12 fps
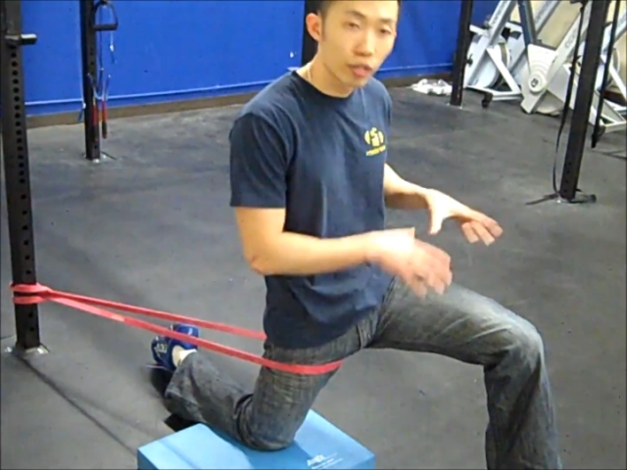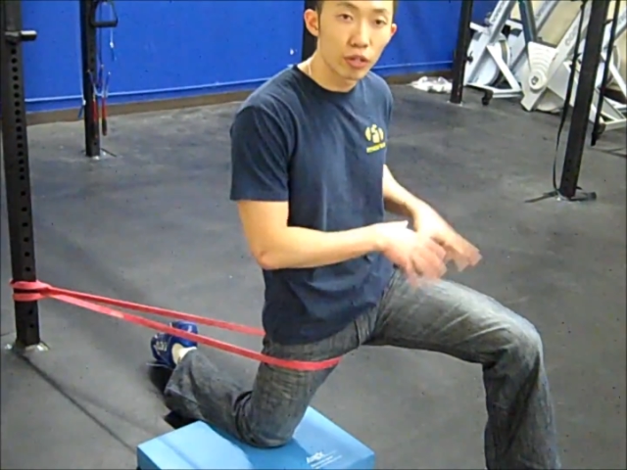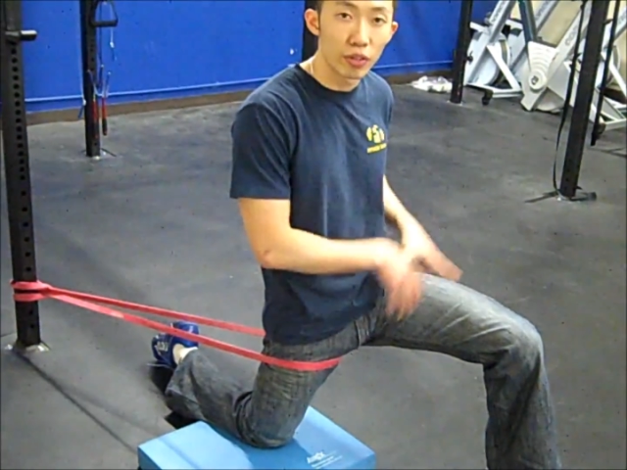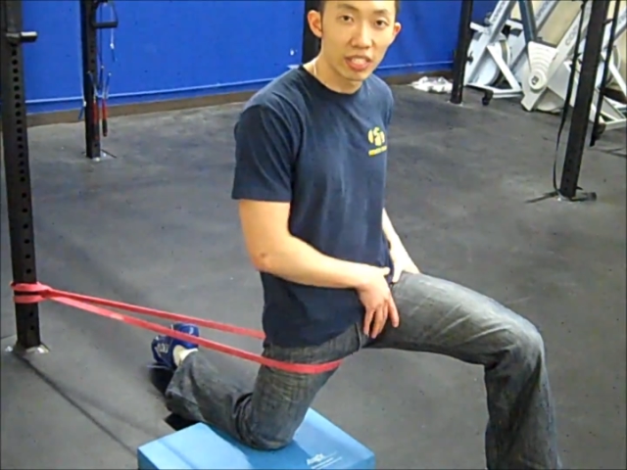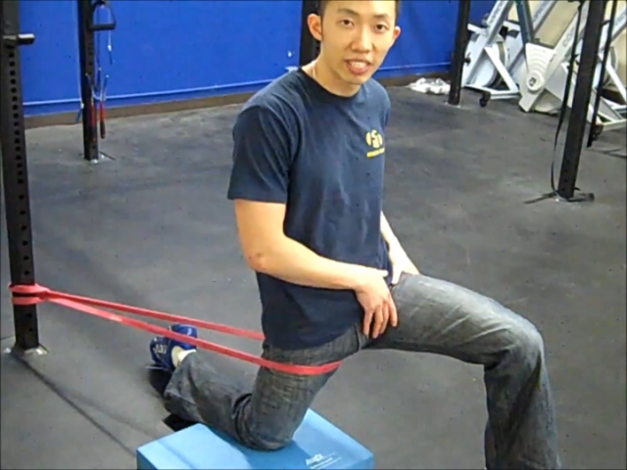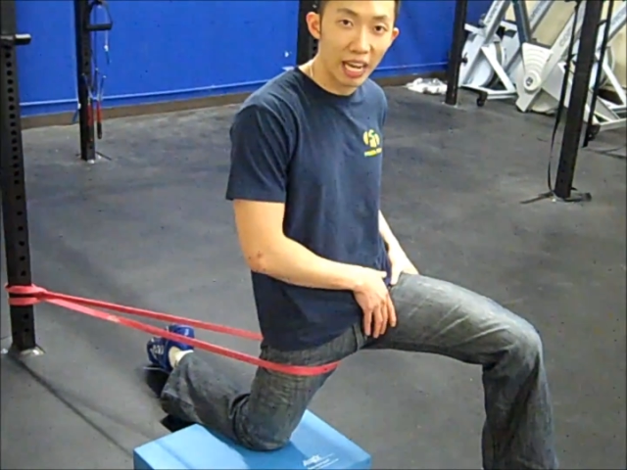
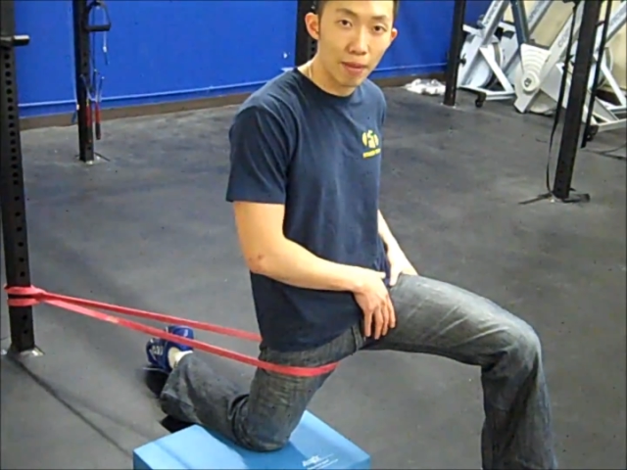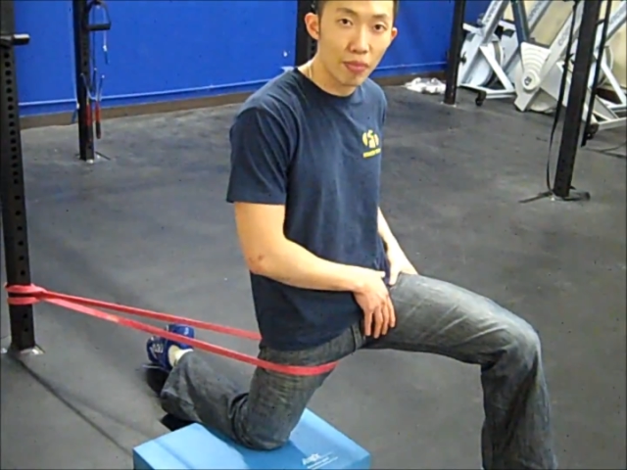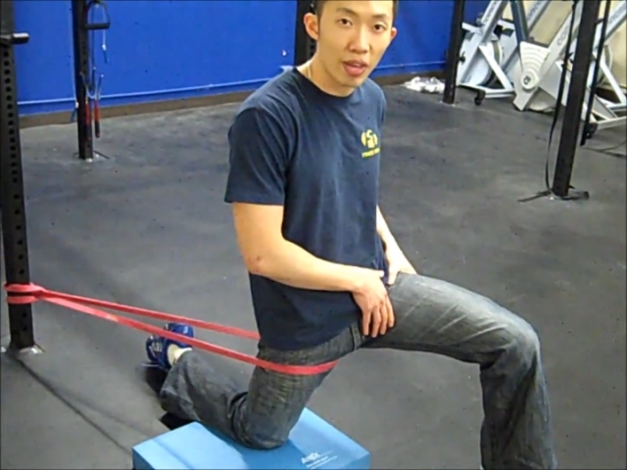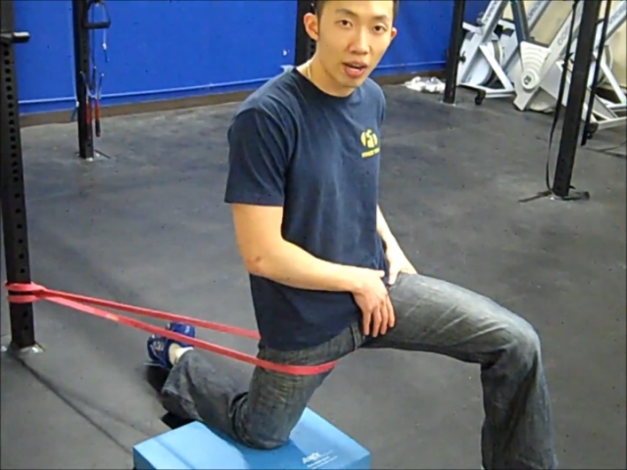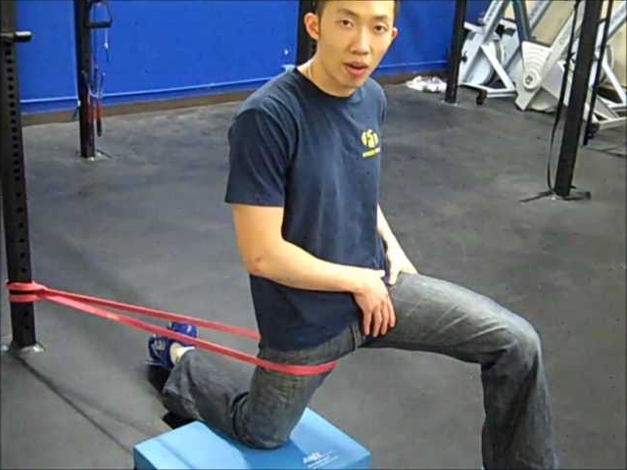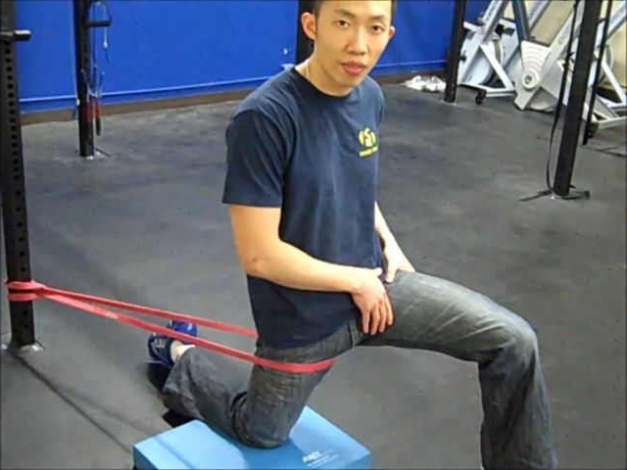Do the same
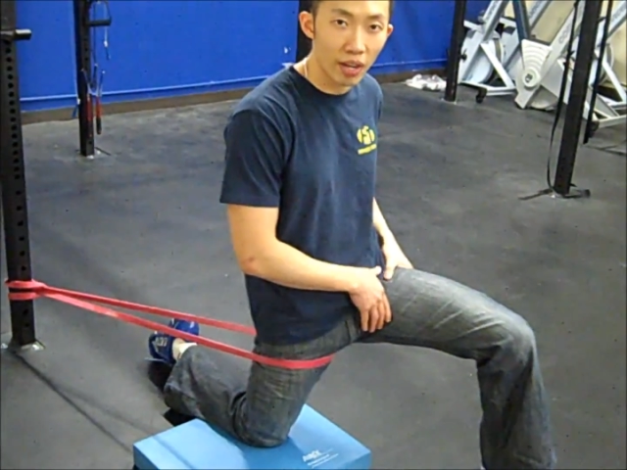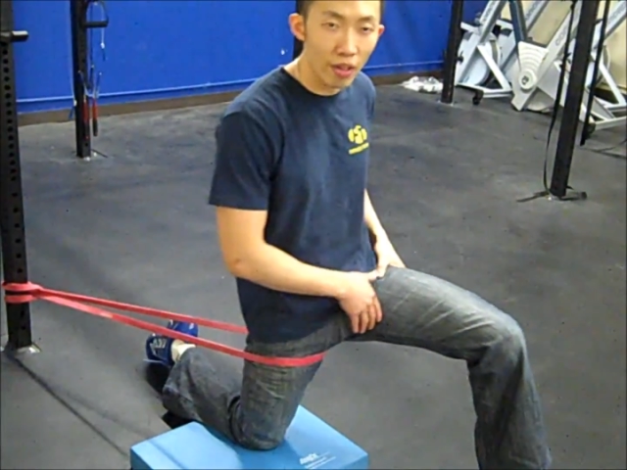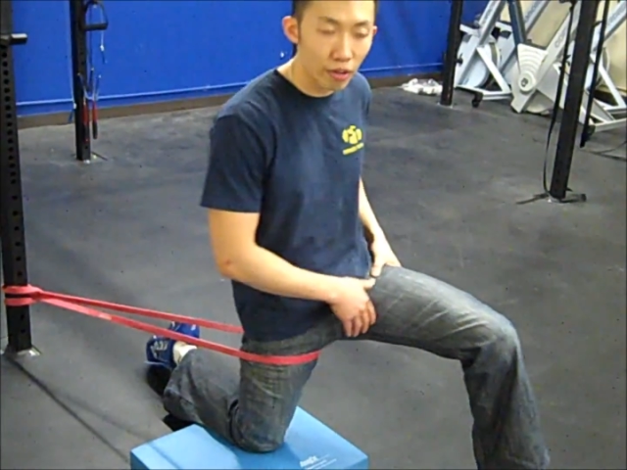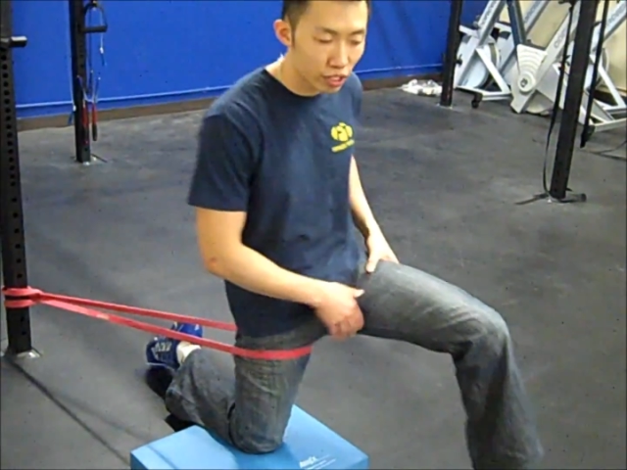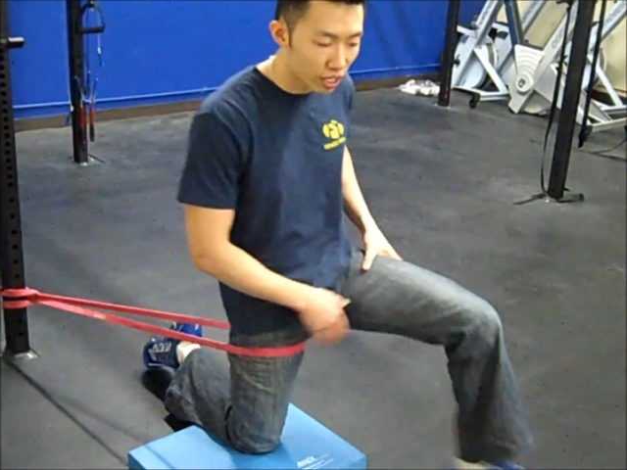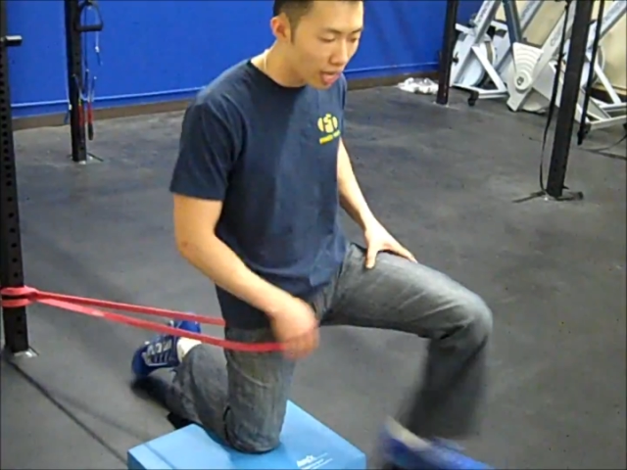thing on the
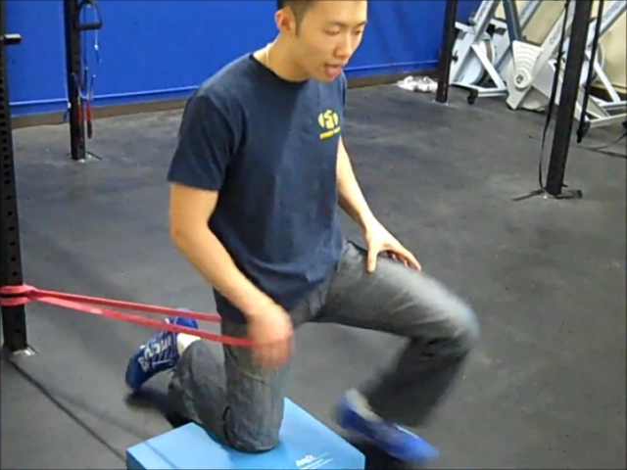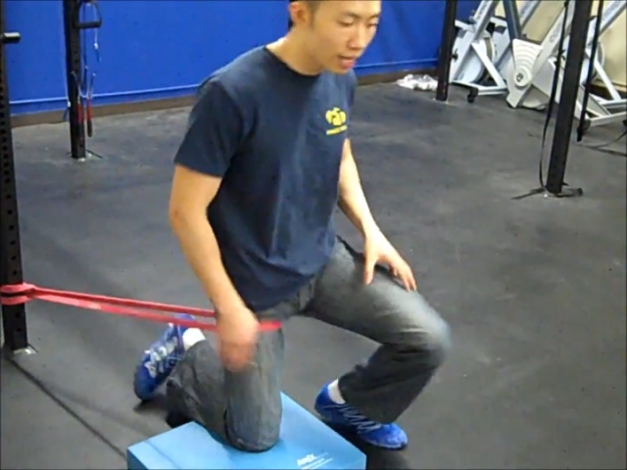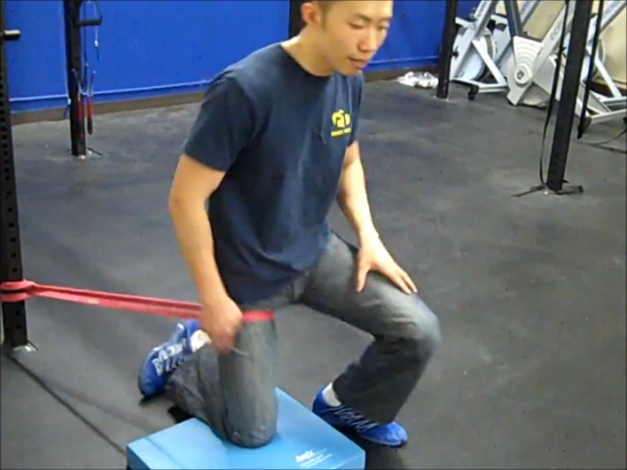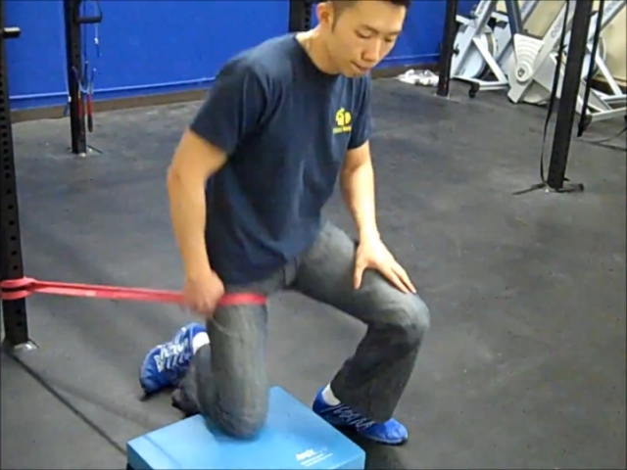other side.